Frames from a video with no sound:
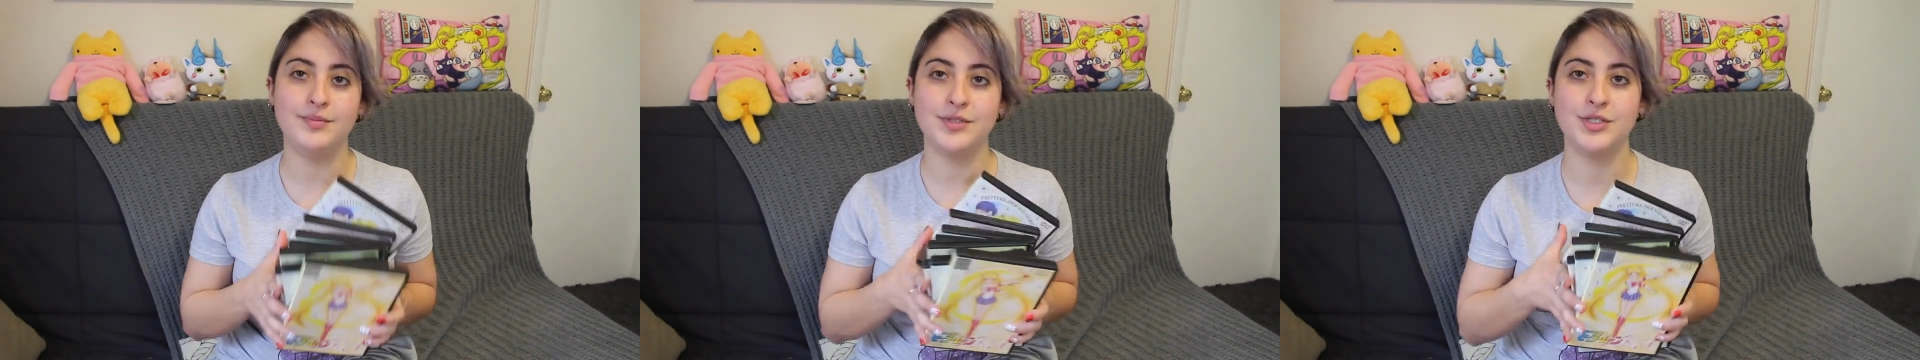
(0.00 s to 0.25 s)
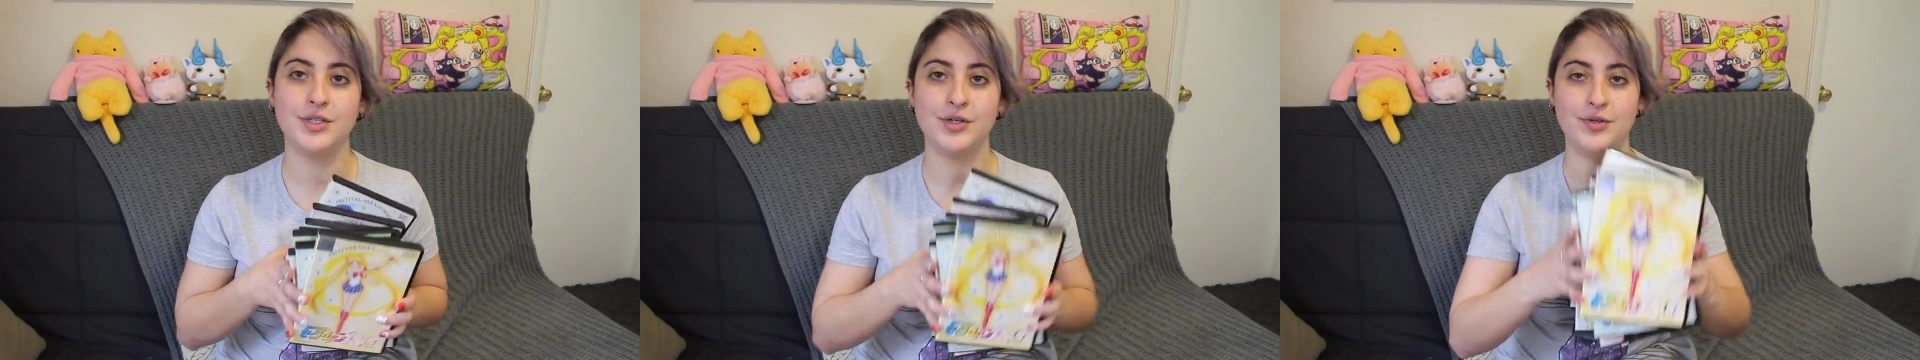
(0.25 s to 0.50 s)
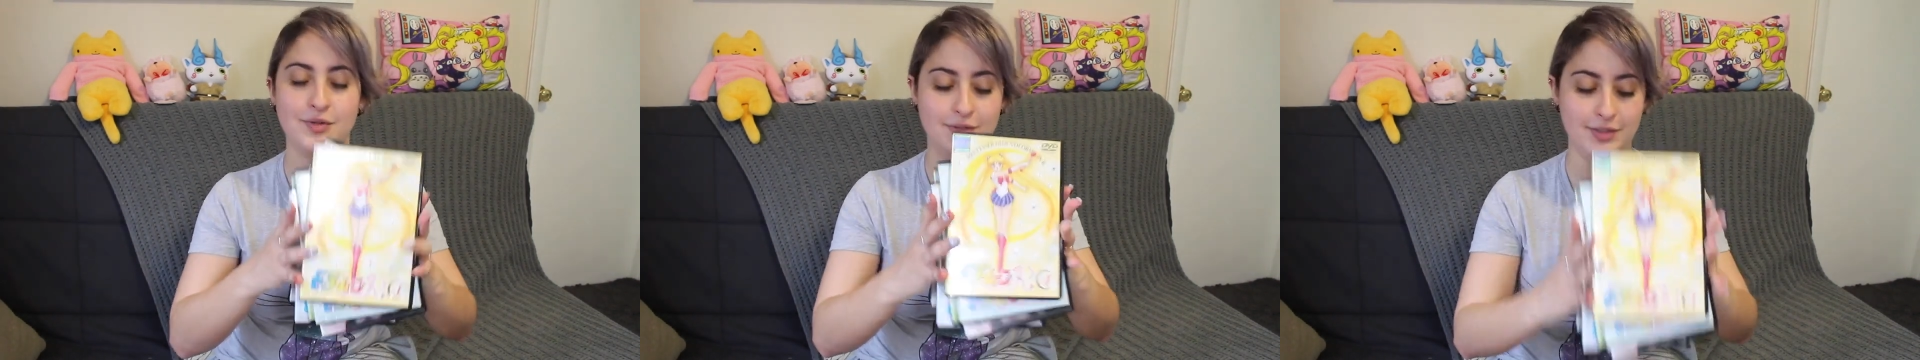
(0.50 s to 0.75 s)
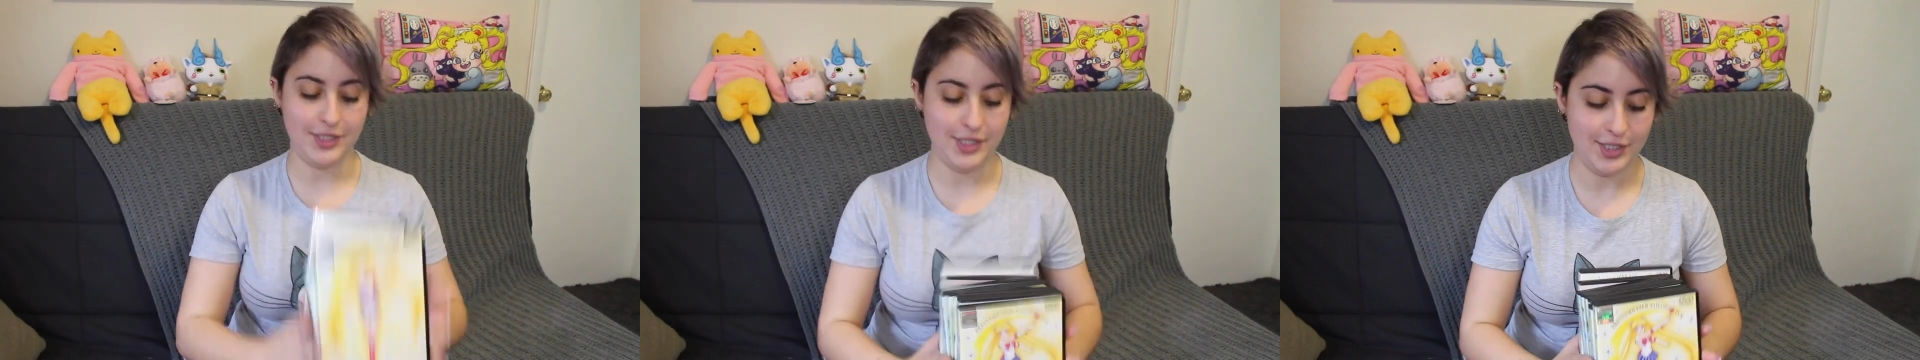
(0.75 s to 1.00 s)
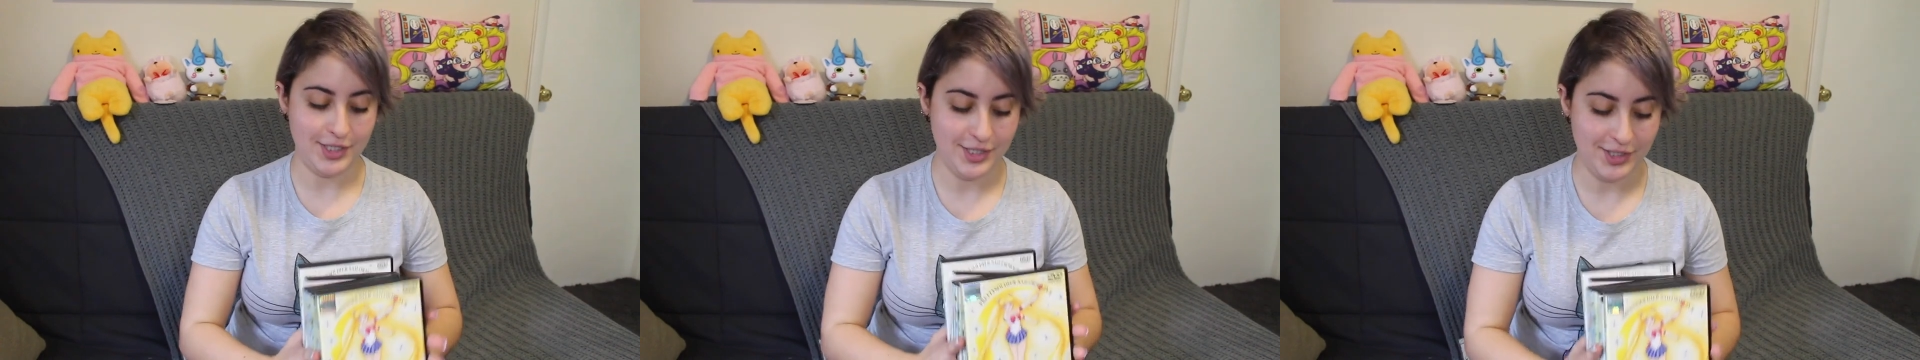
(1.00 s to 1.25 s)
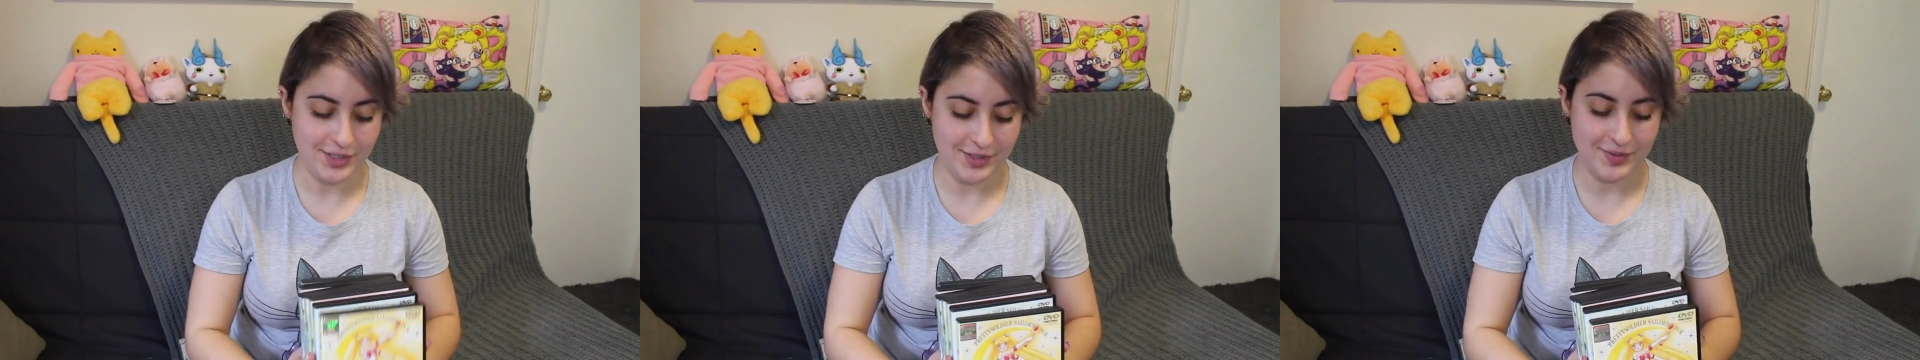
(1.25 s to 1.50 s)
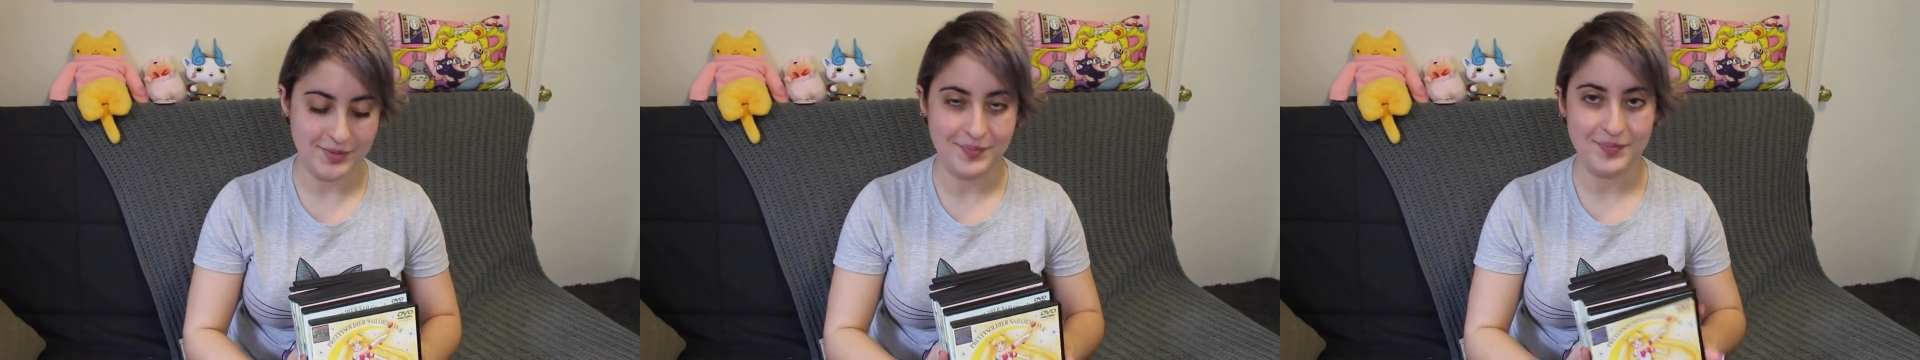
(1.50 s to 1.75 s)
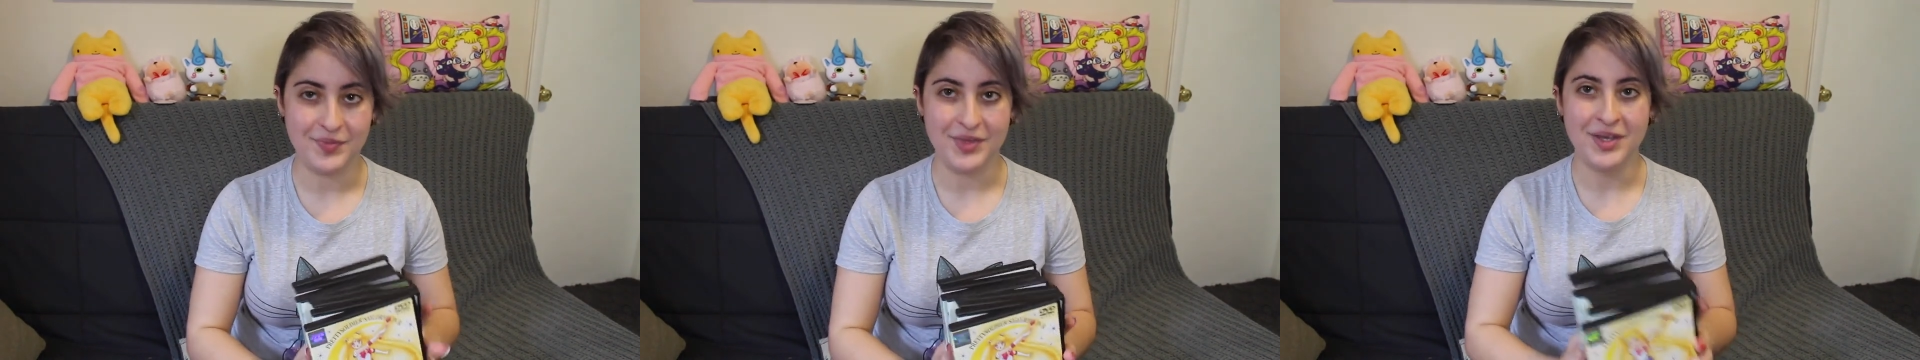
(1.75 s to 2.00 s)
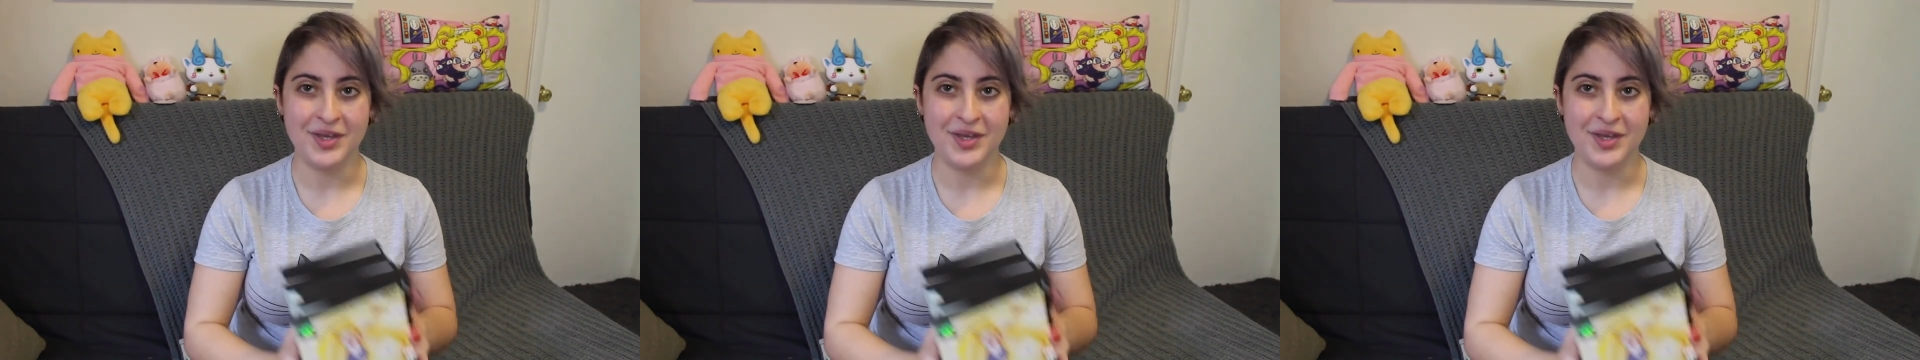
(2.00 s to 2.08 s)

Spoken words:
So I'm